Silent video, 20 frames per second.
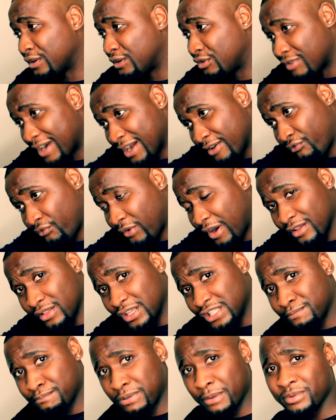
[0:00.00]

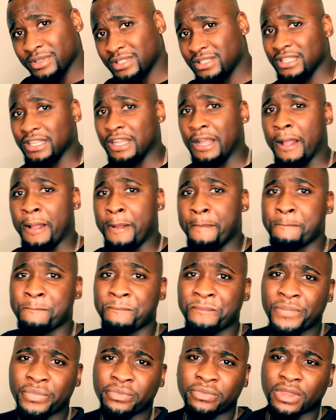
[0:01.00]
grandfather's property
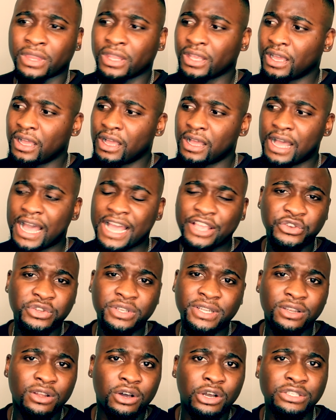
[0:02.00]
and you
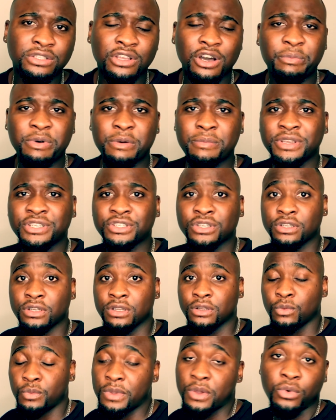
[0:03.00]
didn't ask our
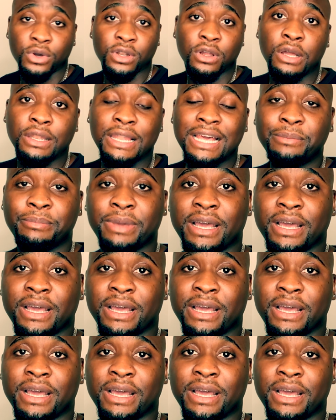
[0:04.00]
permission. We want our land